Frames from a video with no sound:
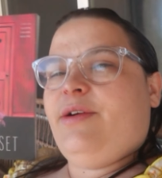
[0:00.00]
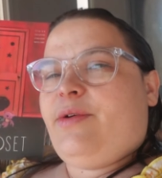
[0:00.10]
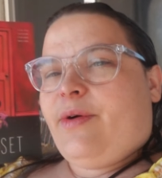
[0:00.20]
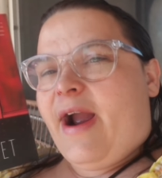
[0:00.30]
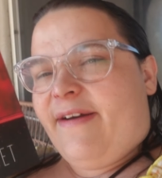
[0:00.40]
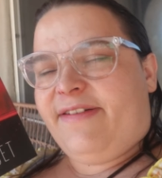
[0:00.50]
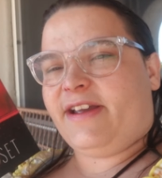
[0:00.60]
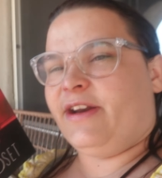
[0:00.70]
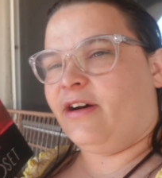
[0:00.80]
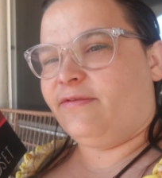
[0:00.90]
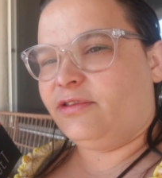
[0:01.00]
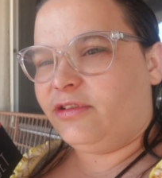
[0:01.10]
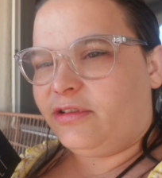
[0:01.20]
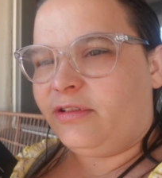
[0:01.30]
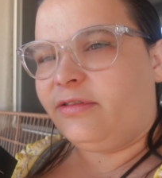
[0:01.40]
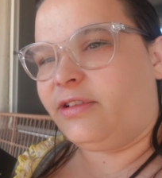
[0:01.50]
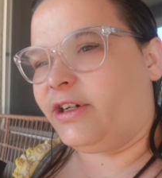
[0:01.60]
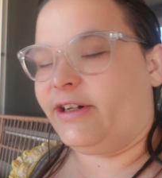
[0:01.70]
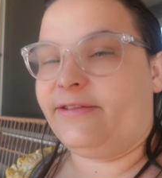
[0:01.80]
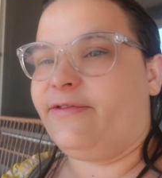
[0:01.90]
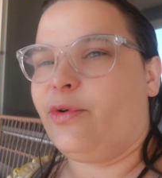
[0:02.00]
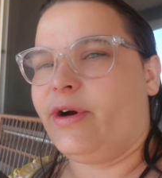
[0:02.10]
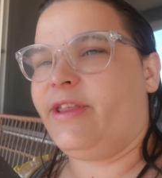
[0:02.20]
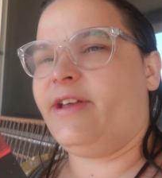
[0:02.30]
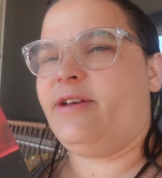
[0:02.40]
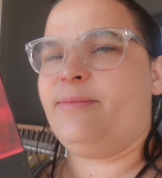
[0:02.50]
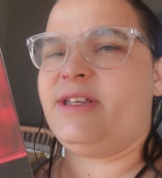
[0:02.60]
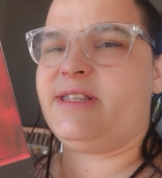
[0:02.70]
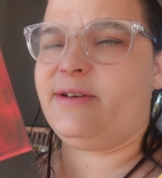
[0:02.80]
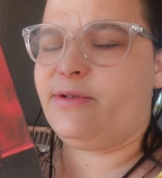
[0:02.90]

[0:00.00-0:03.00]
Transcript: graphic novel or for the Amazing